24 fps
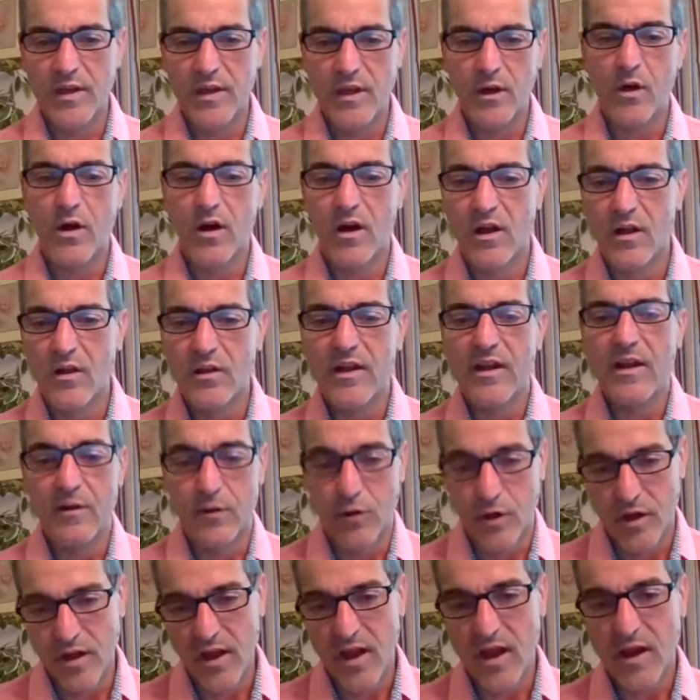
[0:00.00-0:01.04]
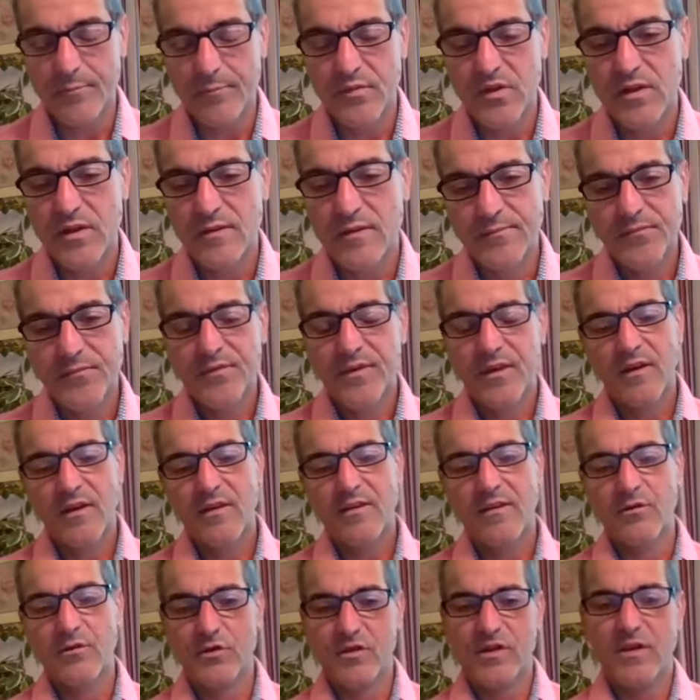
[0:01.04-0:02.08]
we call air gap.
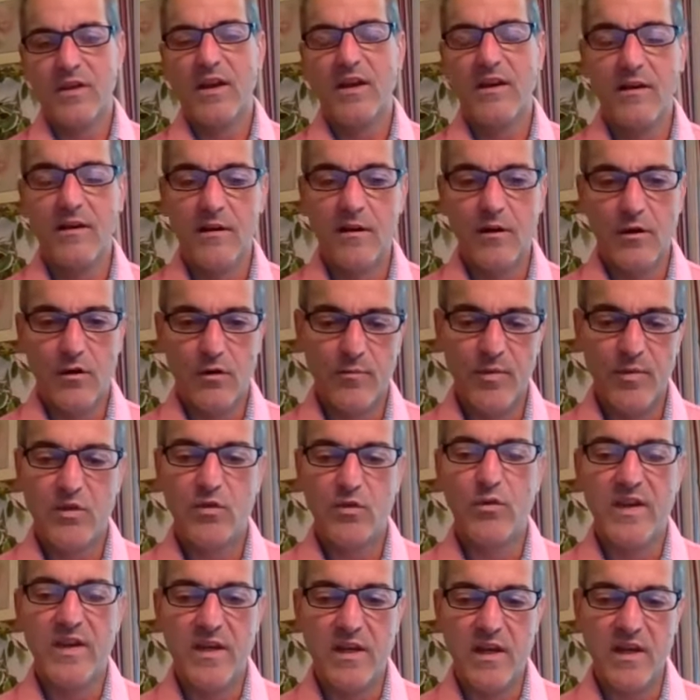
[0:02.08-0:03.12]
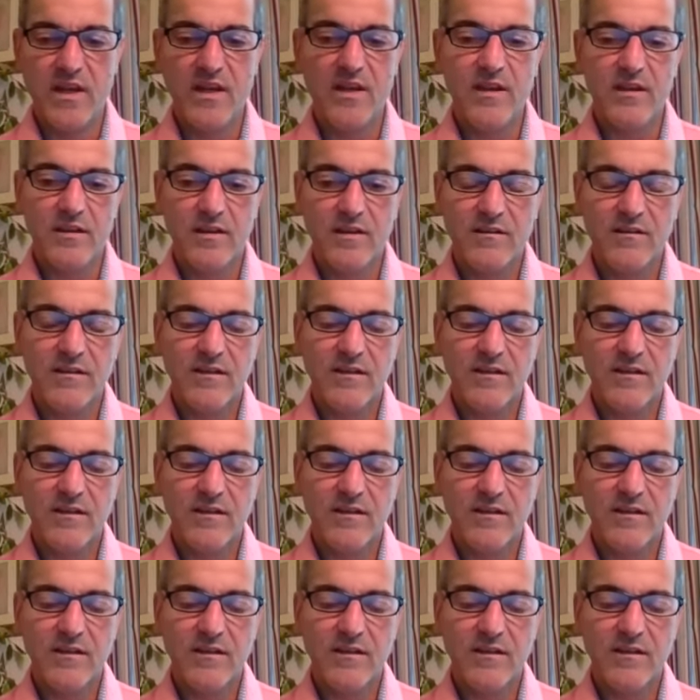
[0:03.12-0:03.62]
There's air between it